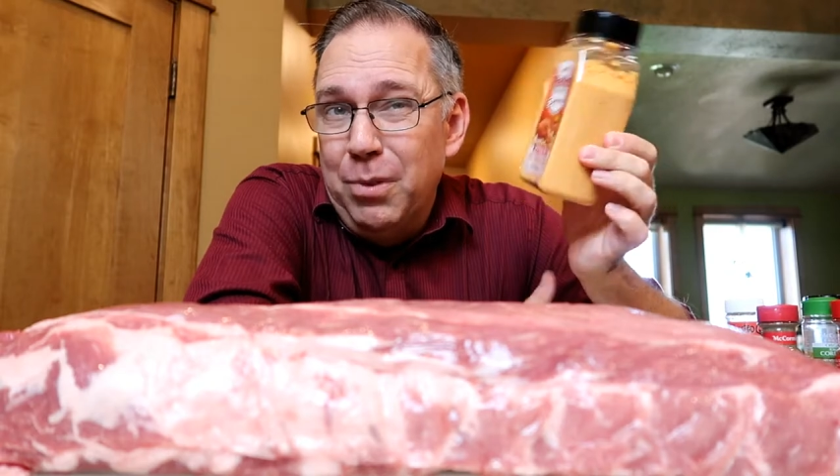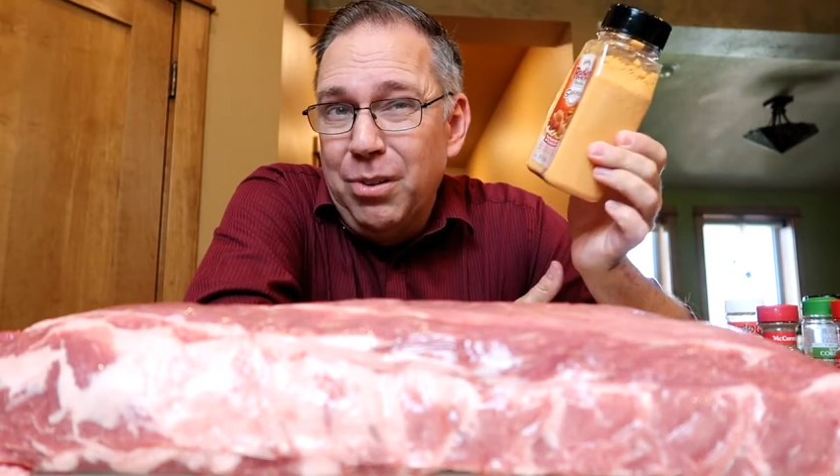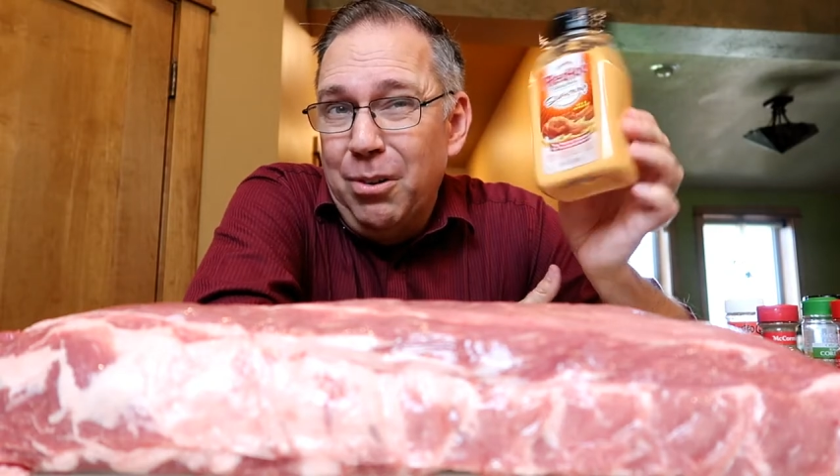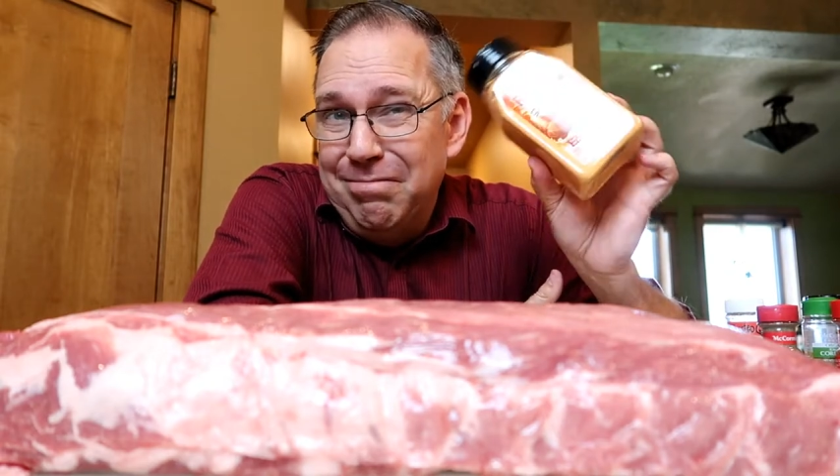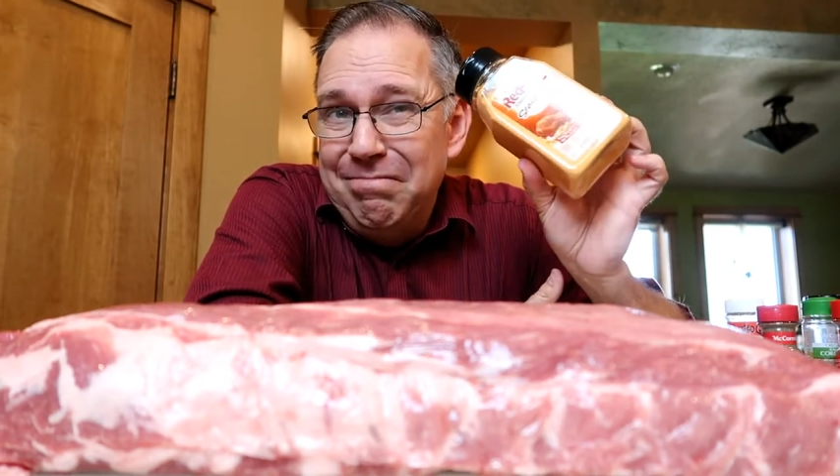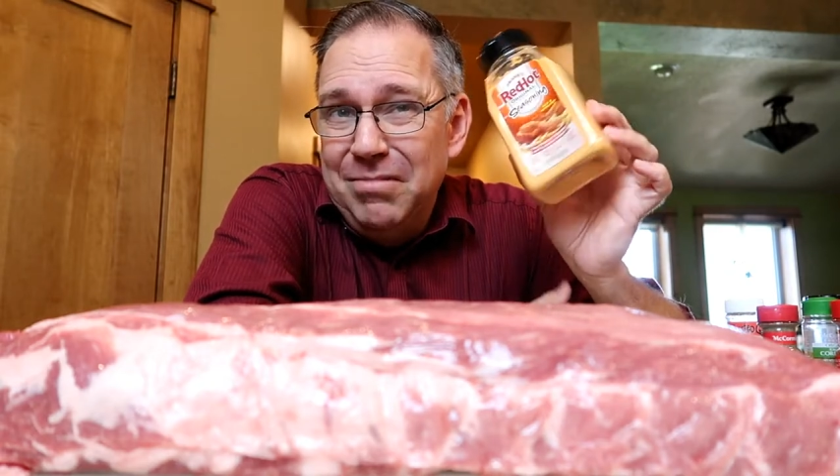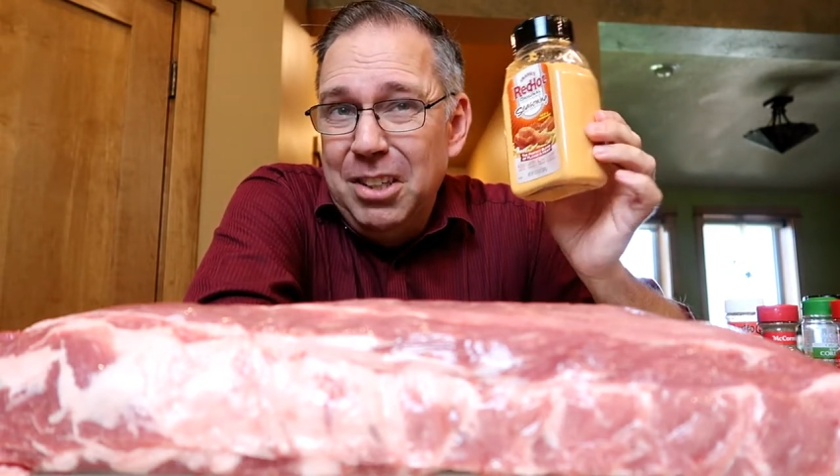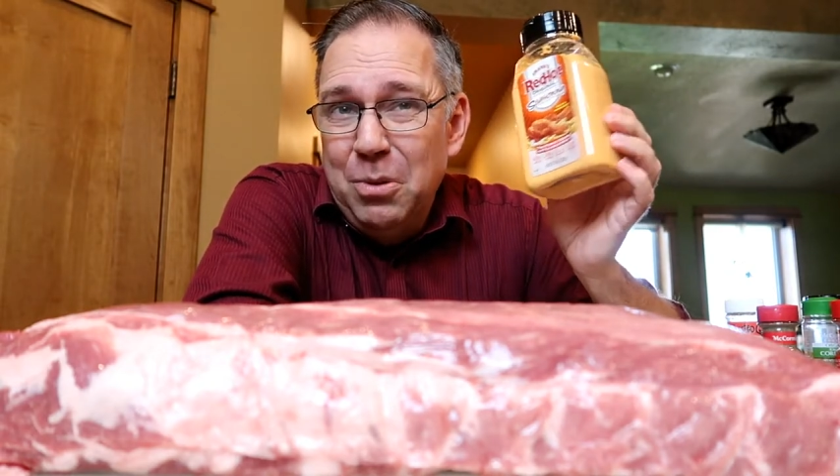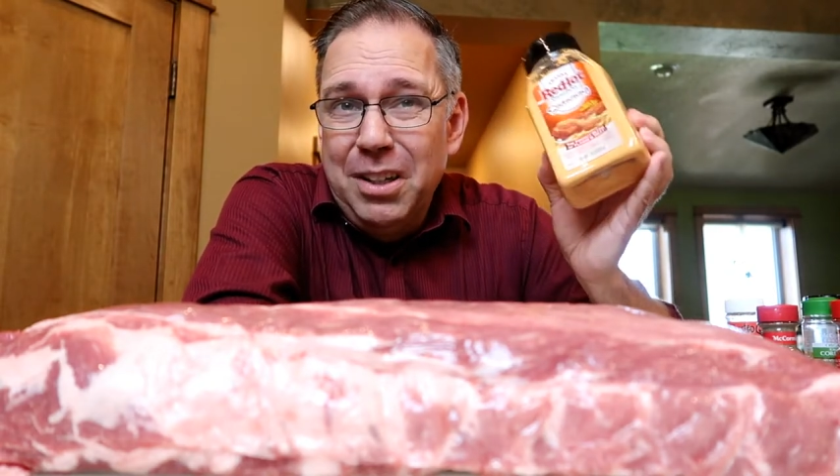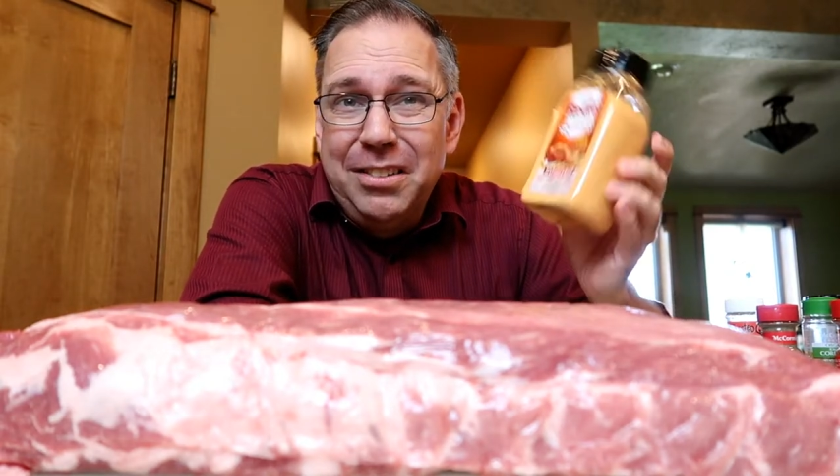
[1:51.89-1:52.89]
So
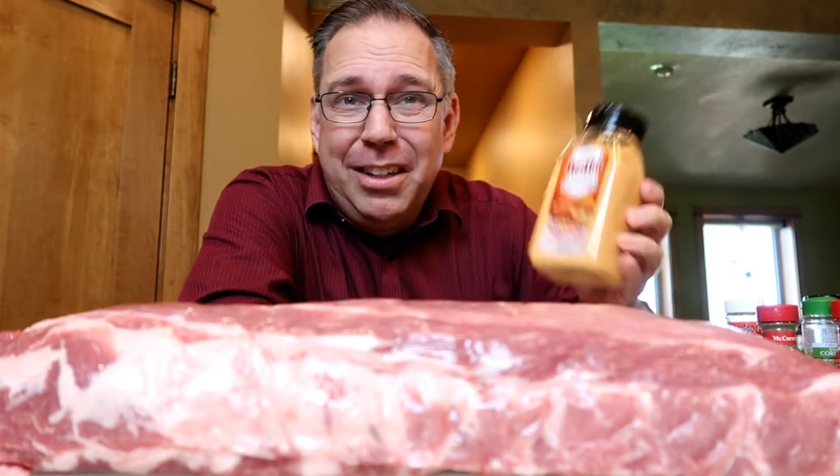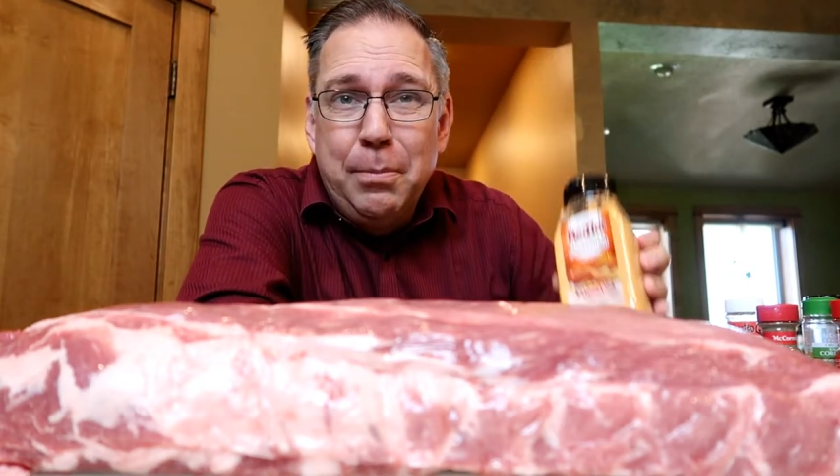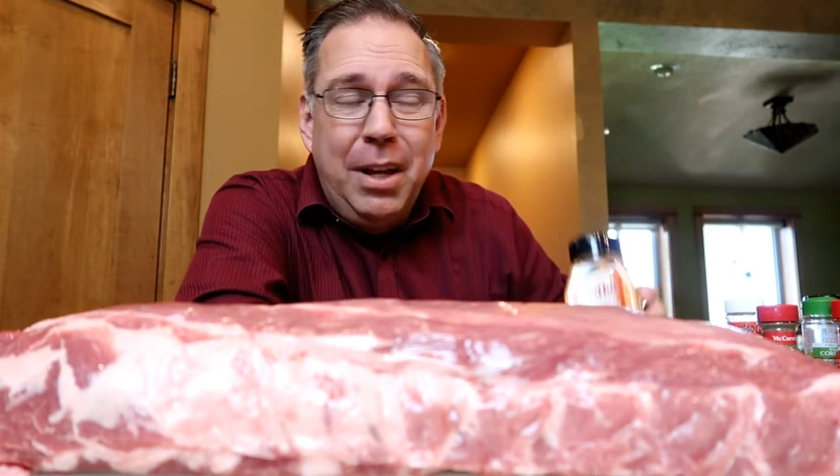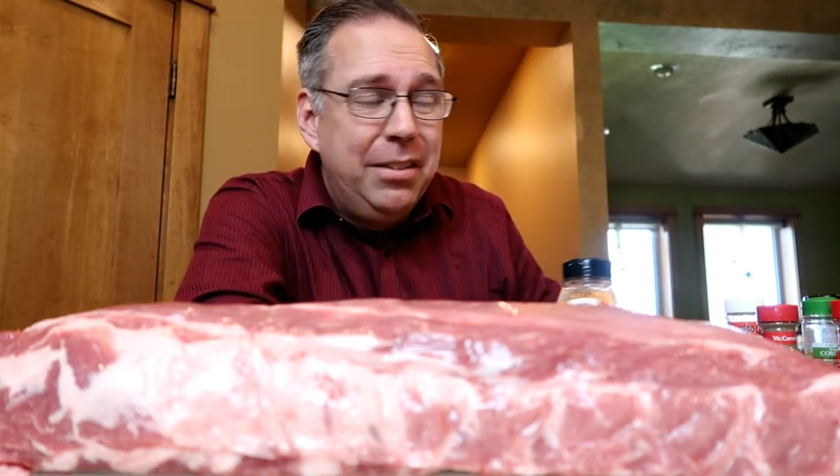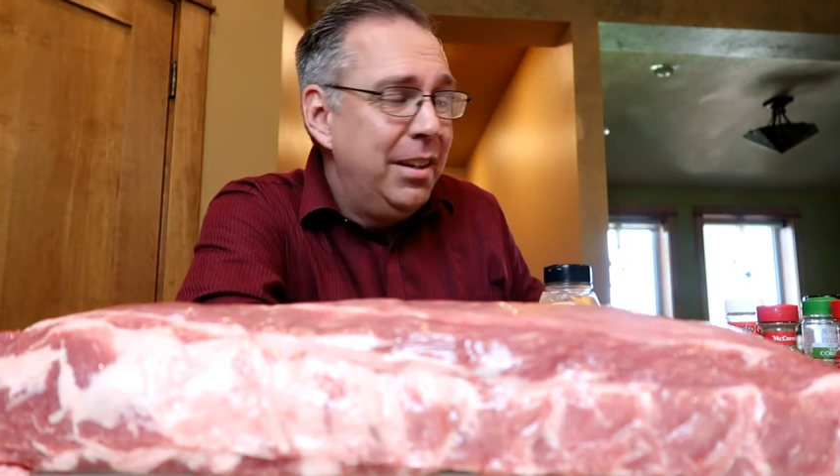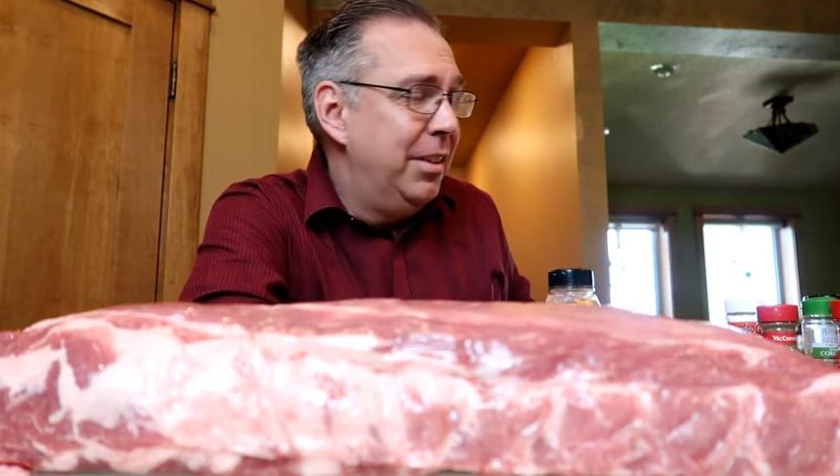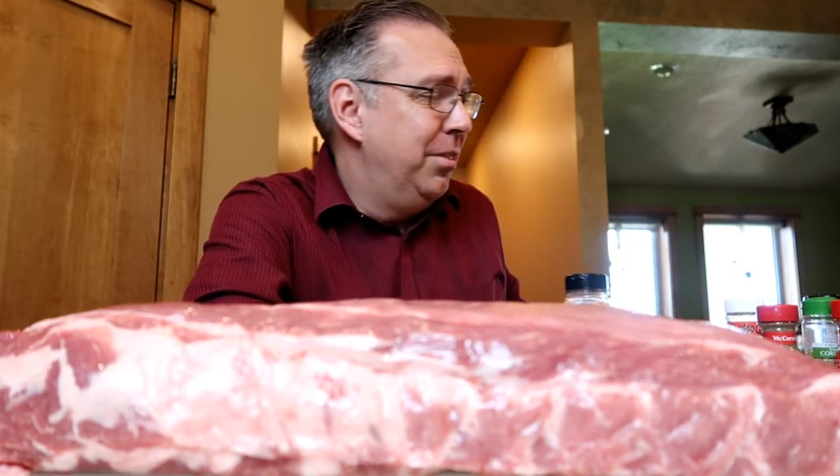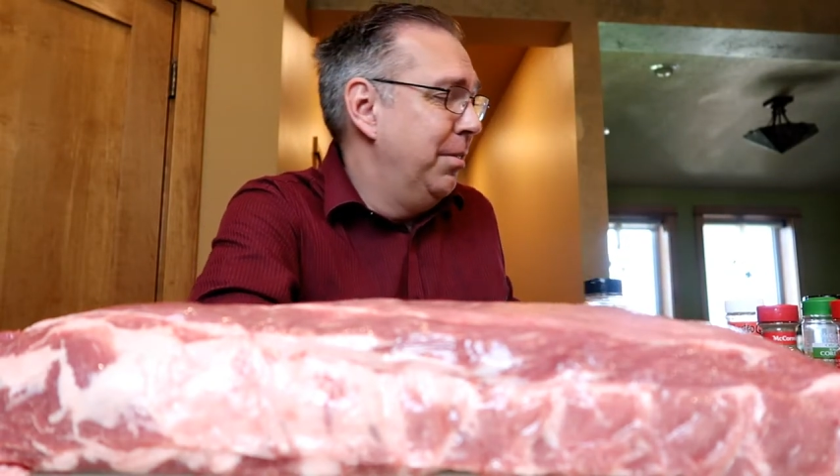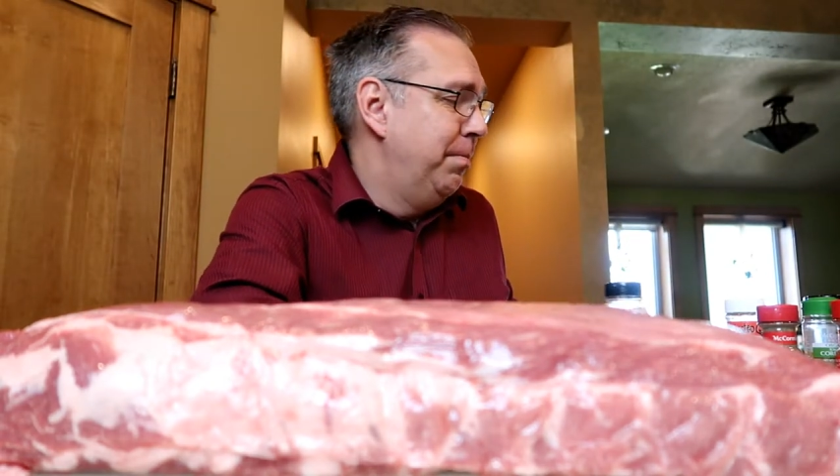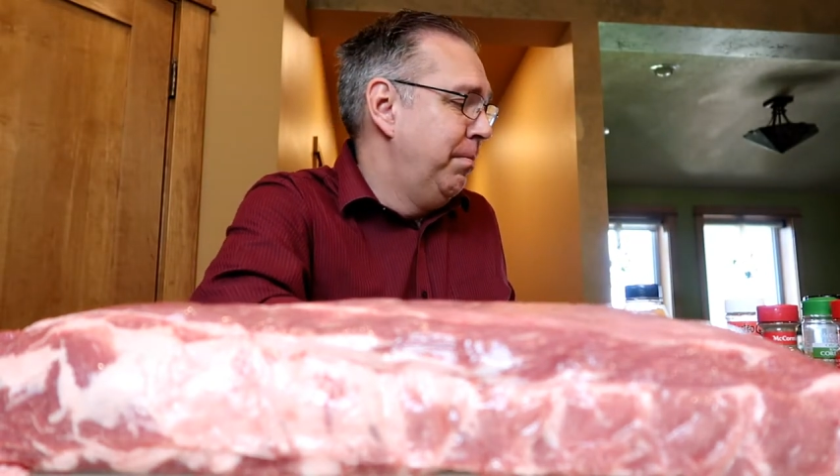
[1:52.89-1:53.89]
we're going to skip that today,
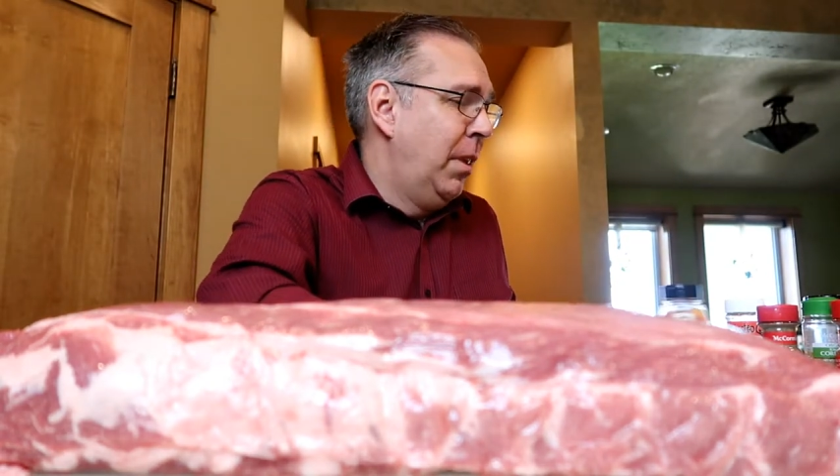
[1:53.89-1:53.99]
too.